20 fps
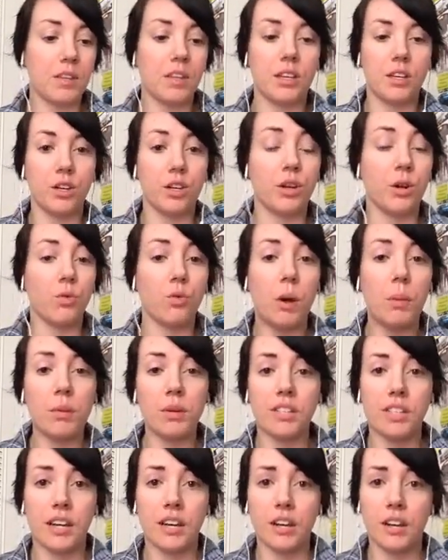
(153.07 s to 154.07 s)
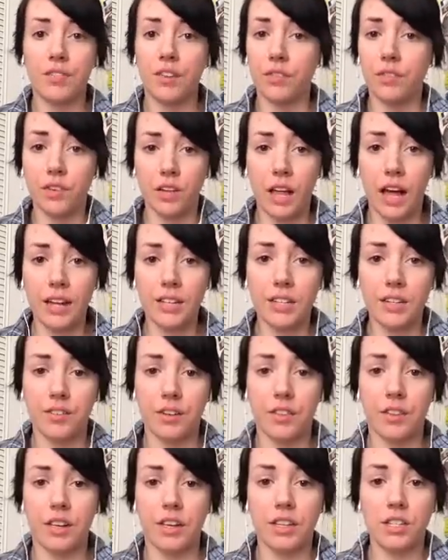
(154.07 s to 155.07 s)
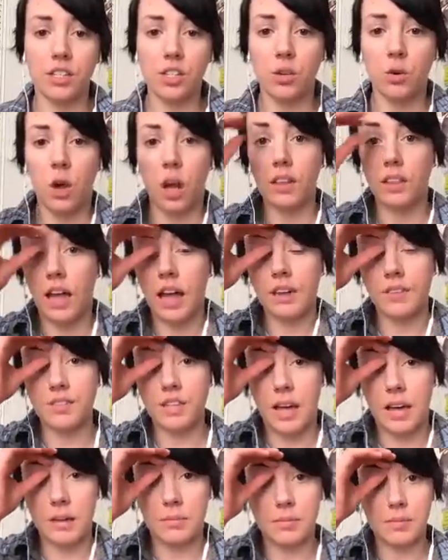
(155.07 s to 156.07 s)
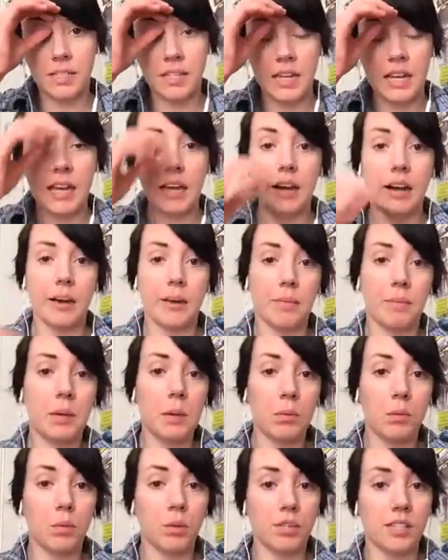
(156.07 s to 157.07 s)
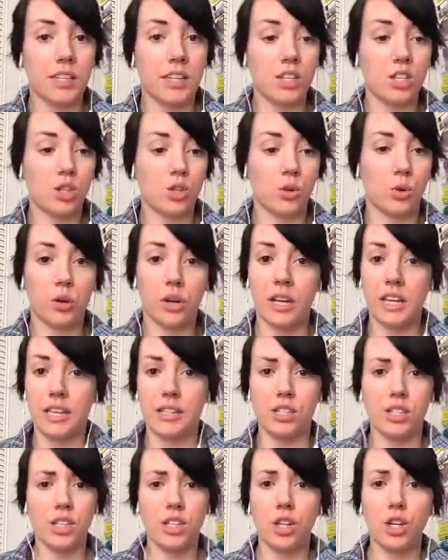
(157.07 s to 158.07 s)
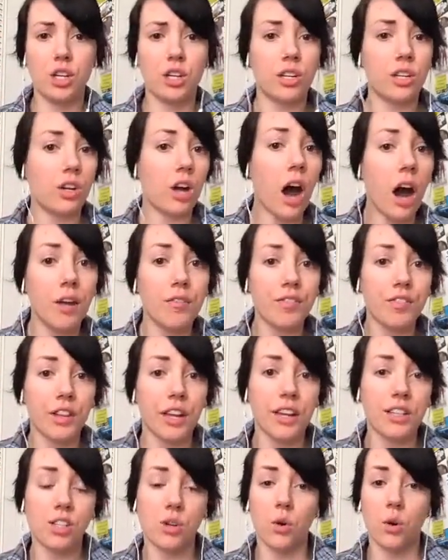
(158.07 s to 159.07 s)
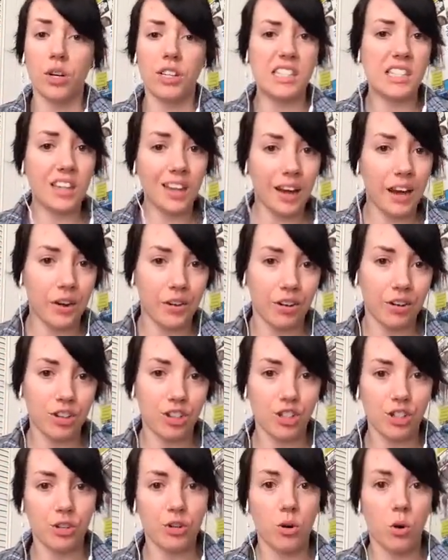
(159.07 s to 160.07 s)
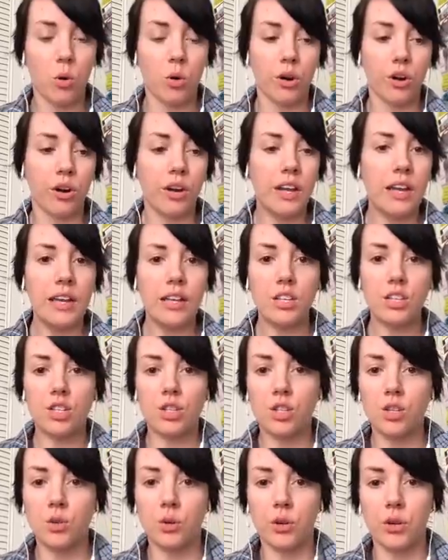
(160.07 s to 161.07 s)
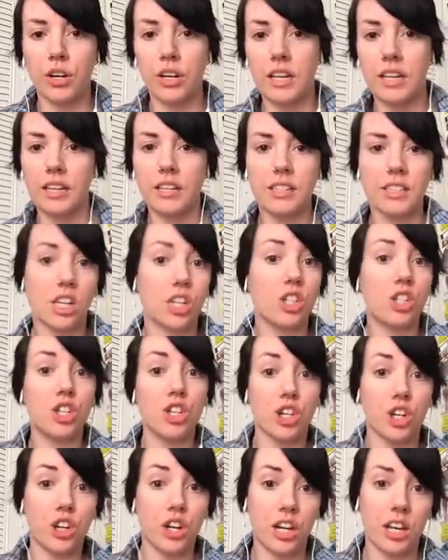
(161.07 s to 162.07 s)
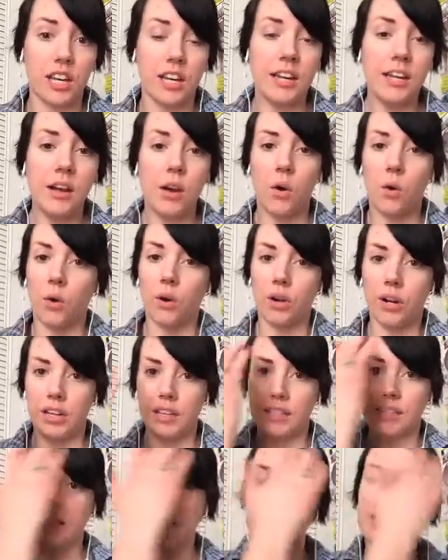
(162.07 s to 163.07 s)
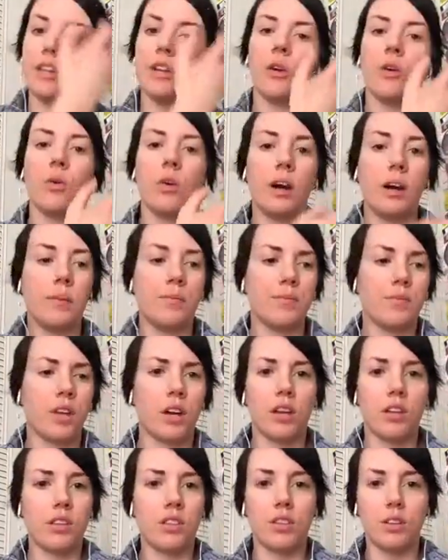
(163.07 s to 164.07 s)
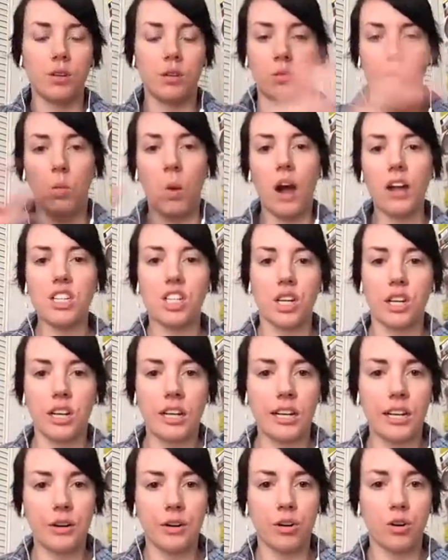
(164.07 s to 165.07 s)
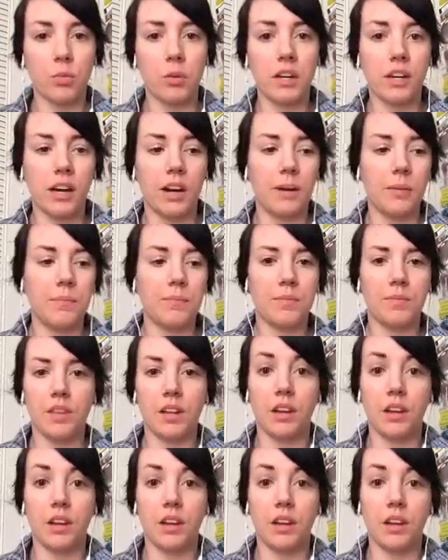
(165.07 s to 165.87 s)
representative of a lot of different things. So a lot of times people will say story is conflict, or it's character, or story is a journey, or it's the watching a hero become,